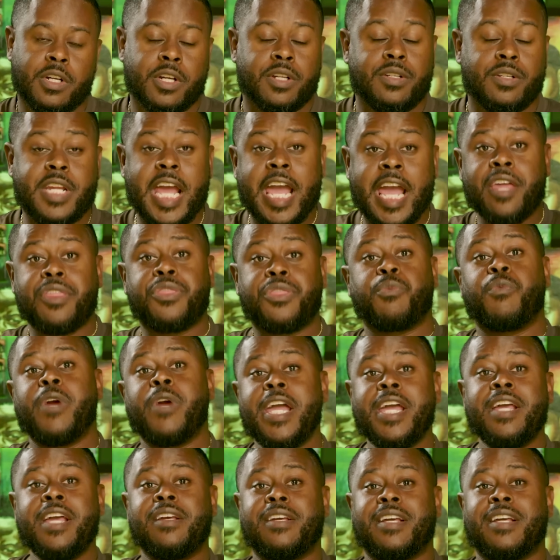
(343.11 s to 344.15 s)
Day
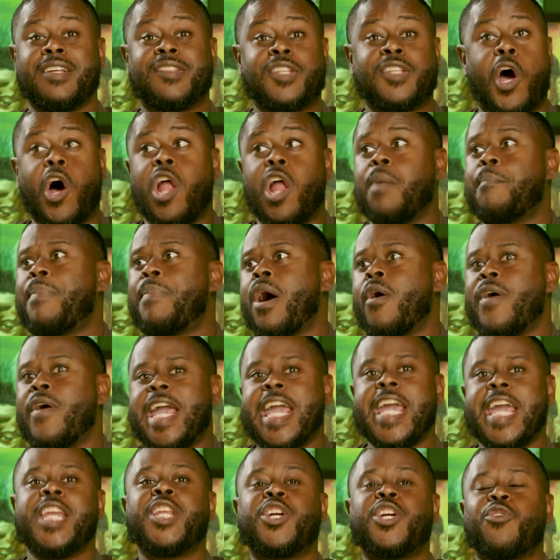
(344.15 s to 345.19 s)
three is all about
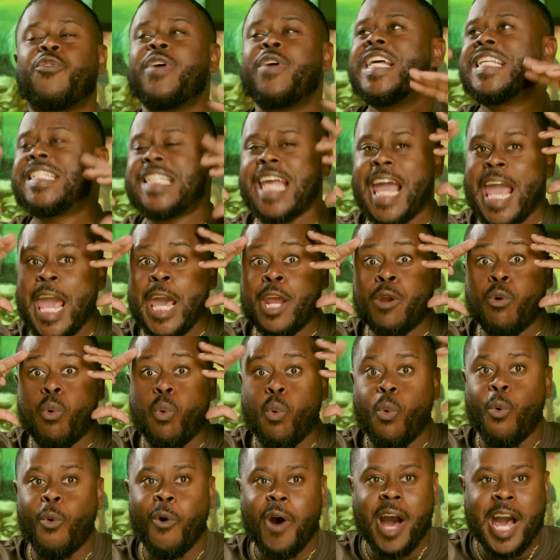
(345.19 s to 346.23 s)
increase
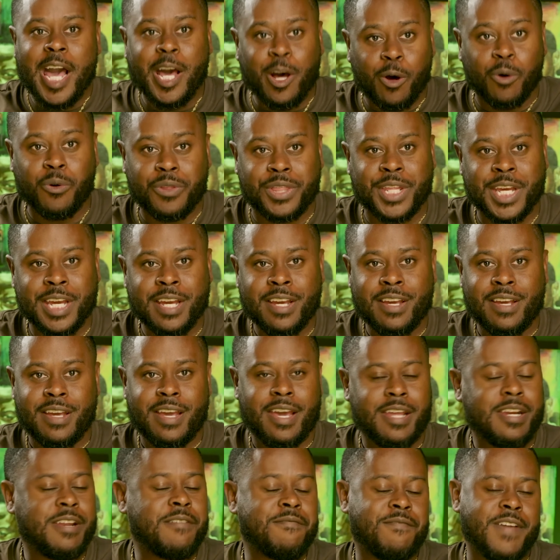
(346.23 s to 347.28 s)
in wealth
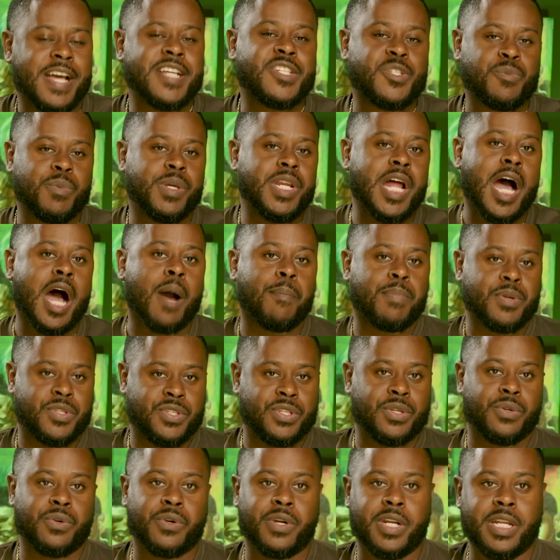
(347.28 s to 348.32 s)
and investment
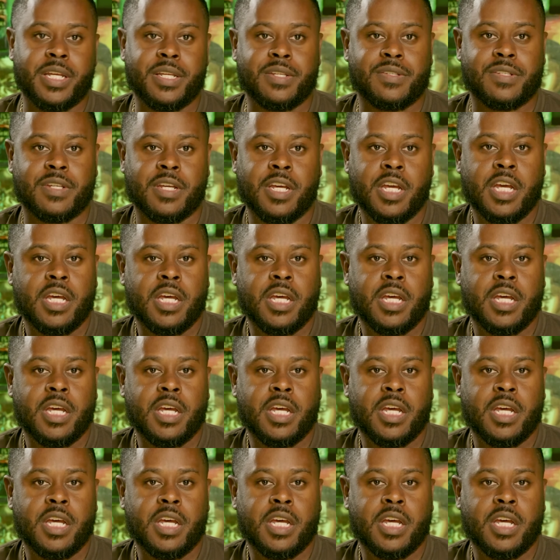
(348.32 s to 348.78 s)
opportunities.